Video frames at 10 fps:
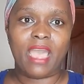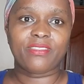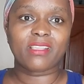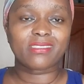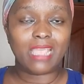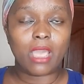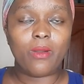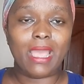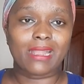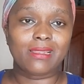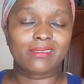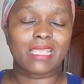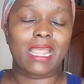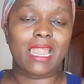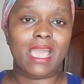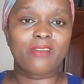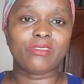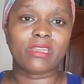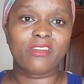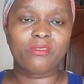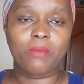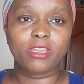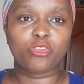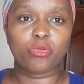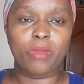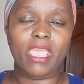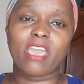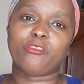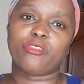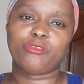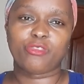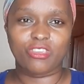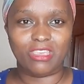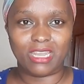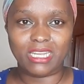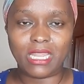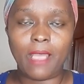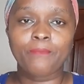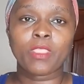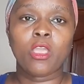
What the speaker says: And that's how at least I'll have enough money to buy a refrigerator,